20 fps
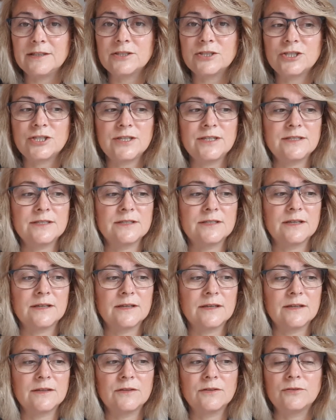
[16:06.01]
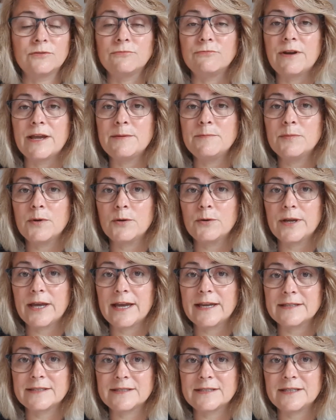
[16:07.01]
She's the Rainbow
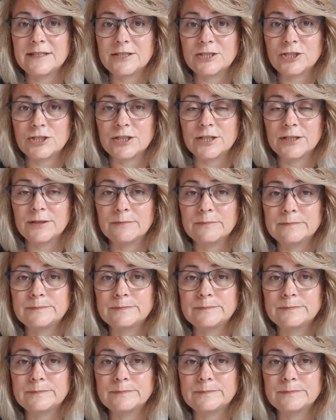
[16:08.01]
Cat Stitcher,